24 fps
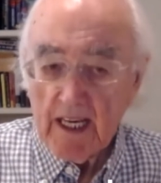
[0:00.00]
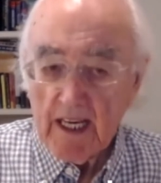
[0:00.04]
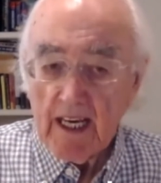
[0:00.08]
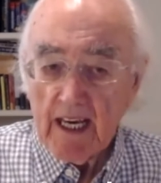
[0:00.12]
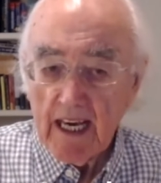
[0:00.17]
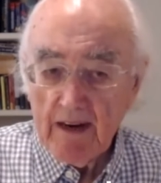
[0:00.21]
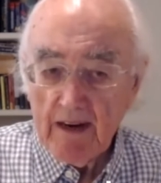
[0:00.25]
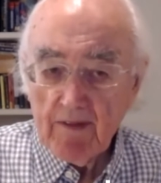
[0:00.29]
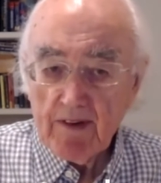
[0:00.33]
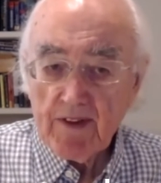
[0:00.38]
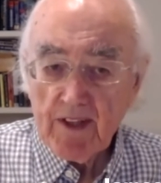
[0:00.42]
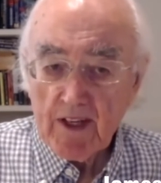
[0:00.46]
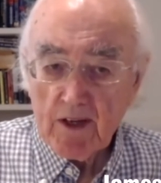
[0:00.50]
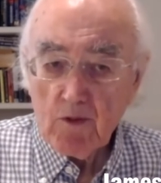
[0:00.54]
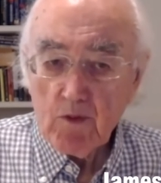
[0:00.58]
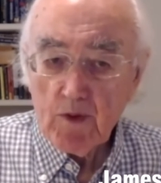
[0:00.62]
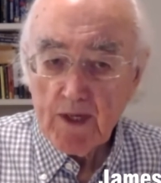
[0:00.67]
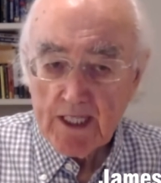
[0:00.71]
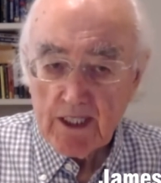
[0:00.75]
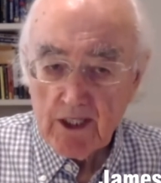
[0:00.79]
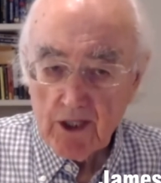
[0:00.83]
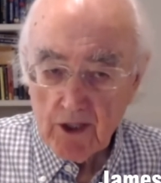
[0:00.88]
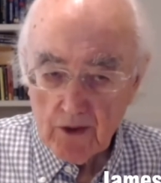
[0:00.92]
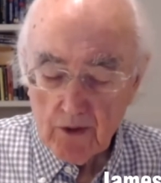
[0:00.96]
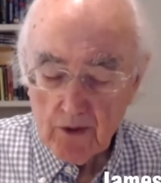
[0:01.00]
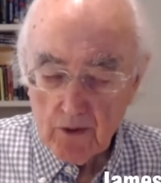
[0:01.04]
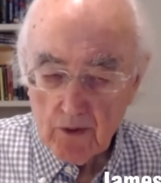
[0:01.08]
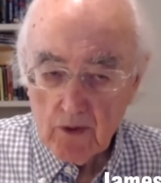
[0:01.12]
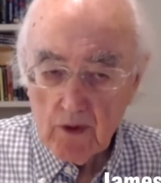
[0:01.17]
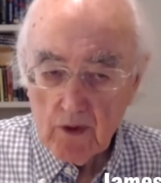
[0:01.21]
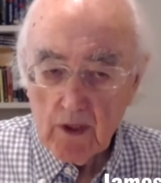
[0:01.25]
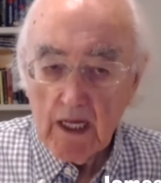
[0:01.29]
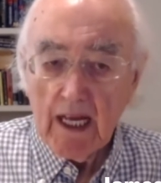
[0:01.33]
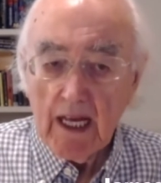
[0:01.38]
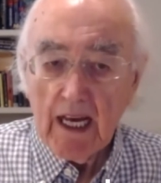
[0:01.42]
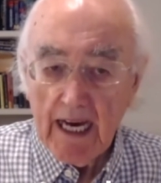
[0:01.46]
Everything we do
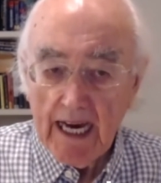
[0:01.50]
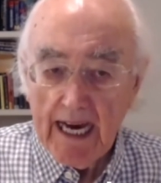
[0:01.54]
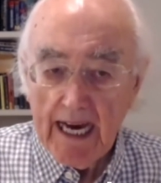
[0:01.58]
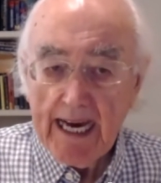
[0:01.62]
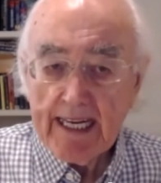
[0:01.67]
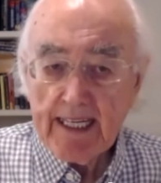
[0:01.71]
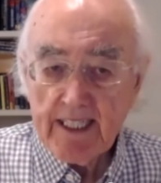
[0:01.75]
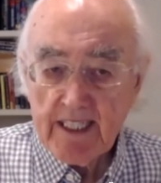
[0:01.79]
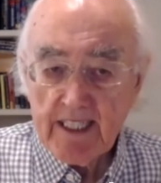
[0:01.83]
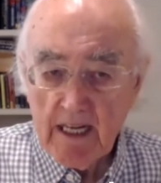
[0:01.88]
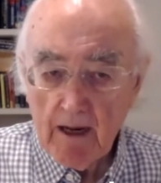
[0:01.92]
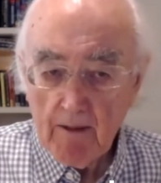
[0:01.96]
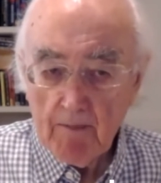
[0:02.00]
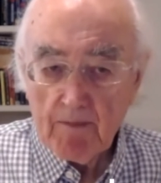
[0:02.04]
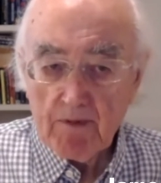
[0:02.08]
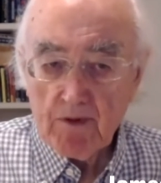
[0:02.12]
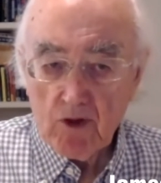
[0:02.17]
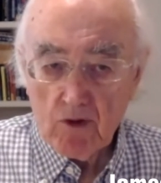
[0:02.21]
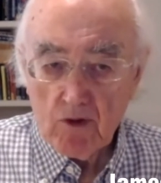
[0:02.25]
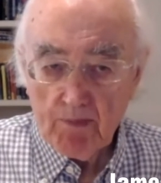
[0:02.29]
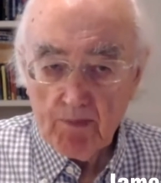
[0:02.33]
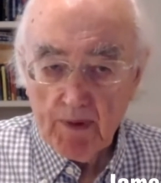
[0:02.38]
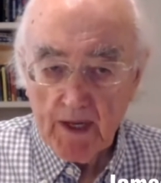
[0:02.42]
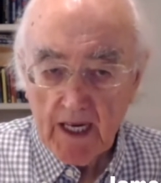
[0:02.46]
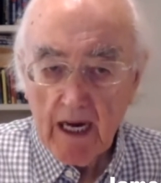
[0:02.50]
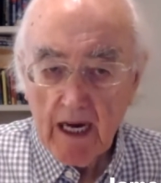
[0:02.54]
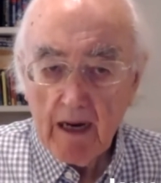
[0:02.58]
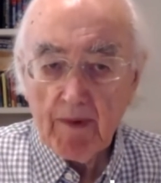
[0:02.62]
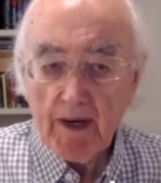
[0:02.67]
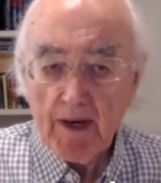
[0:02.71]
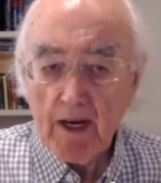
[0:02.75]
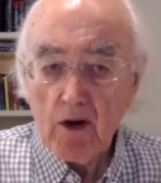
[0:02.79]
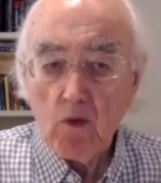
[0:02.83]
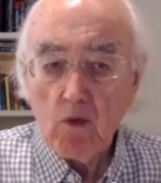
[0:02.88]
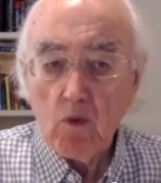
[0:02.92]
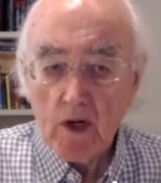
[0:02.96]
adds up to
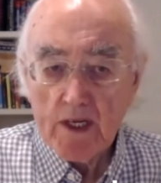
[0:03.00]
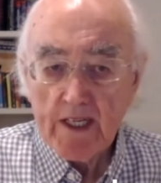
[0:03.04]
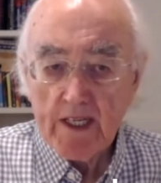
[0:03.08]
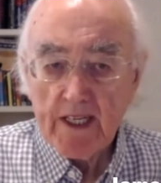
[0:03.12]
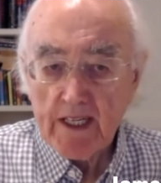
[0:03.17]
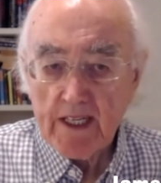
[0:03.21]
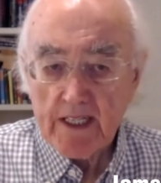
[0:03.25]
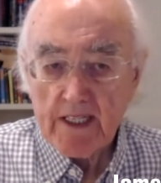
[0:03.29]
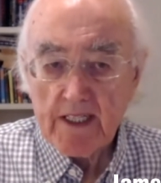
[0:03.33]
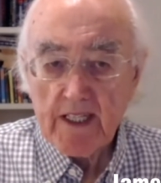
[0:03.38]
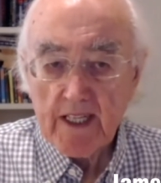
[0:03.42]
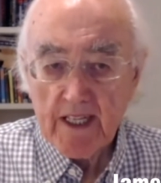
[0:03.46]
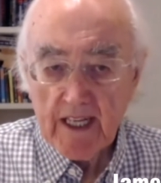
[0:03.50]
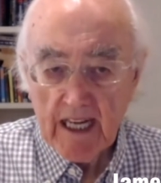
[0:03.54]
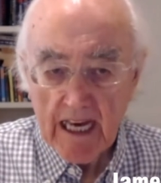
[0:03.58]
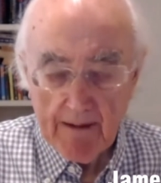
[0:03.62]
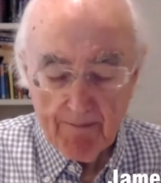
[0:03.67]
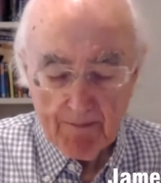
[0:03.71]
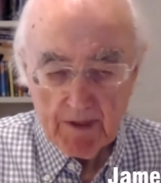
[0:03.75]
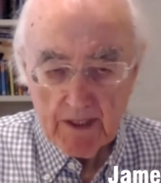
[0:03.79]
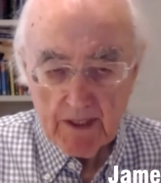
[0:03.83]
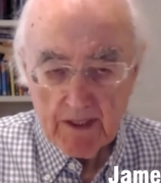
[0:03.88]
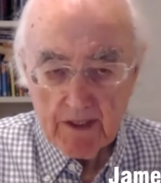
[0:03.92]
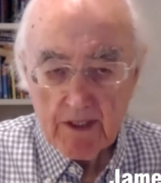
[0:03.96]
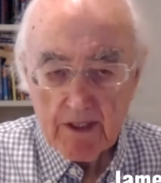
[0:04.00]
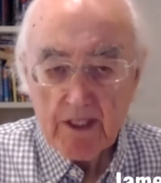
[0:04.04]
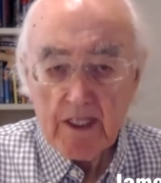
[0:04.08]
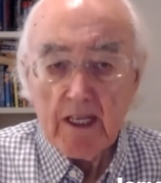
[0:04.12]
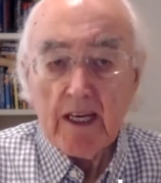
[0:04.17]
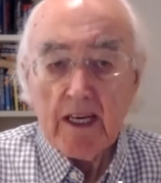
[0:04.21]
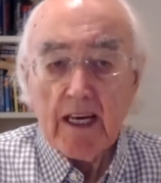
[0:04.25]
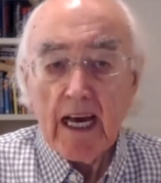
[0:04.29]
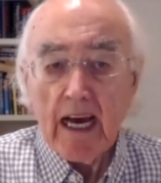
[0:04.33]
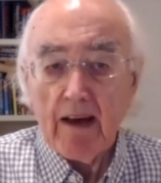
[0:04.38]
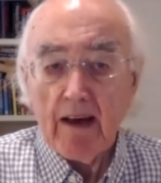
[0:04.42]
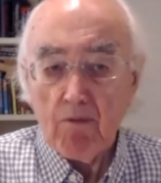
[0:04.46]
becoming what it is that happens,
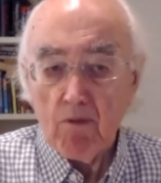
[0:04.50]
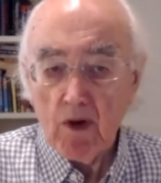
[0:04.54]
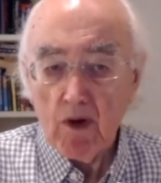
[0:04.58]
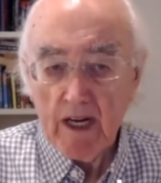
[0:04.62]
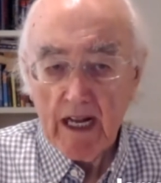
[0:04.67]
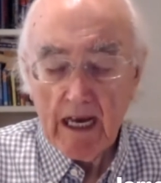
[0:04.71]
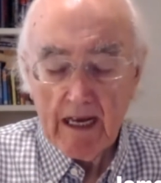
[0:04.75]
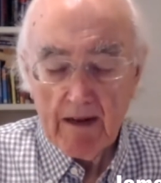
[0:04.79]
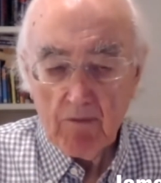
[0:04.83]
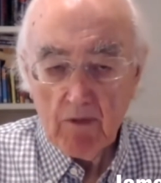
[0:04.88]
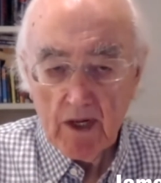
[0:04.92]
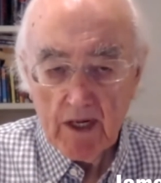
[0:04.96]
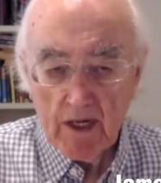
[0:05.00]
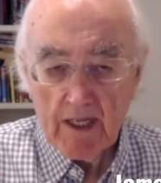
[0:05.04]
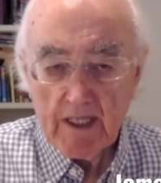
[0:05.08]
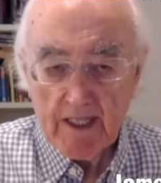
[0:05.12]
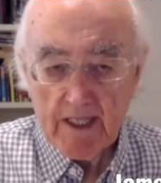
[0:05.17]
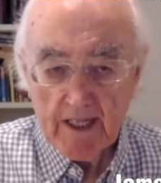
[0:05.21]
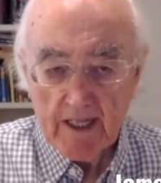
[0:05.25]
and what, what it is that